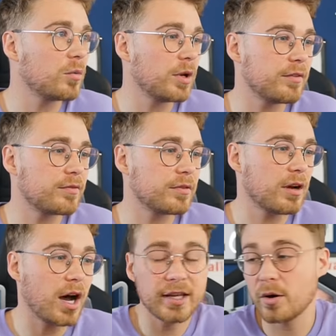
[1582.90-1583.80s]
with
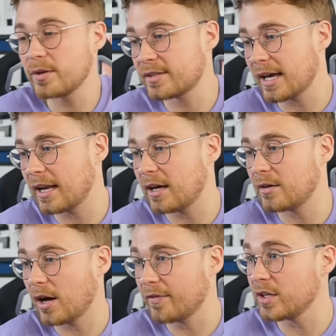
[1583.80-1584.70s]

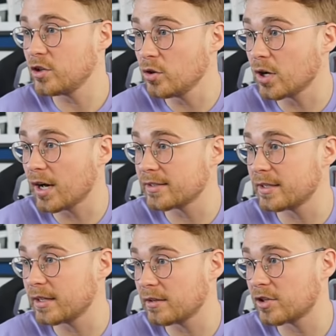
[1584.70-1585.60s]
Salah. I think you guys
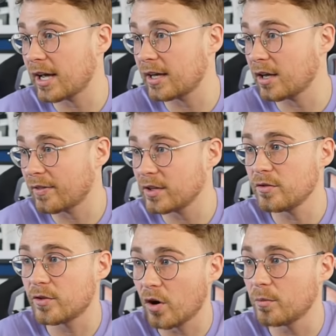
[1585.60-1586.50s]
in the chat, I think
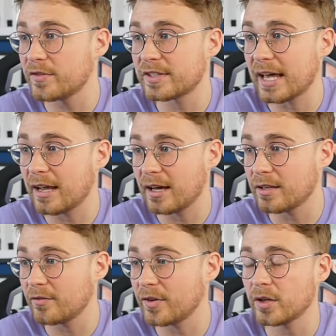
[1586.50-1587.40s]
you've gone with Salah. I
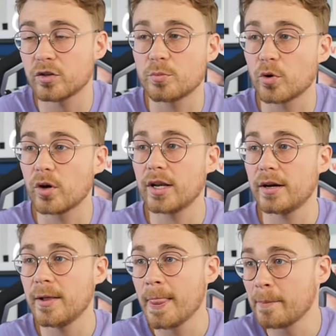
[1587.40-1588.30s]
don't think De
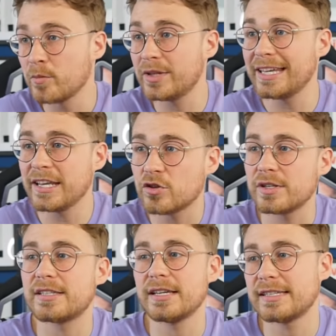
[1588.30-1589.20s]
Bruyne, with the
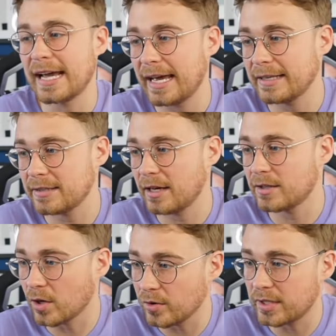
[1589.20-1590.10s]
injuries that he's had, I
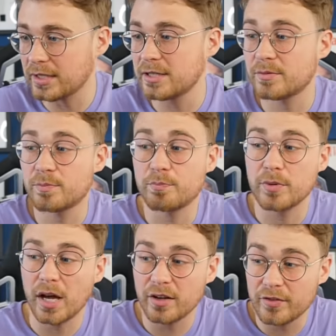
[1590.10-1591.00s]
don't think he's
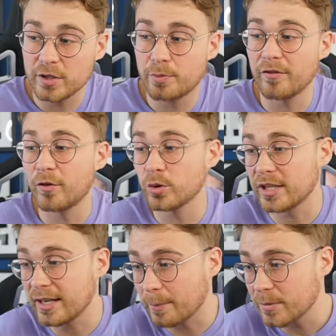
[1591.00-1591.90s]
put forward
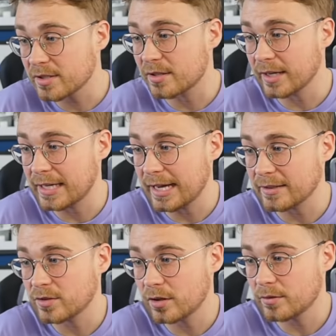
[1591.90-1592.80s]
the numbers like he
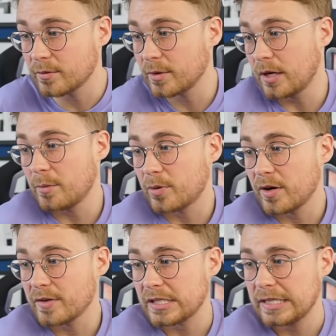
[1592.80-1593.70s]
has, you know,
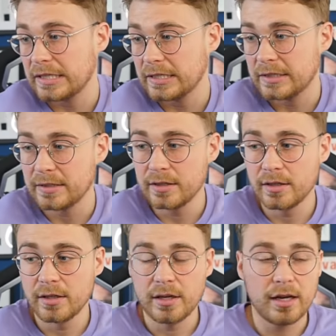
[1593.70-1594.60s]
previously.
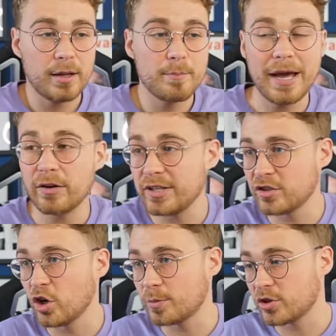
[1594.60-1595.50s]
And Mount is
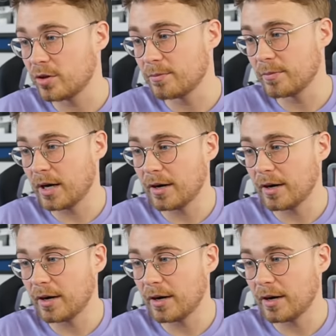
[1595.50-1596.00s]
an option.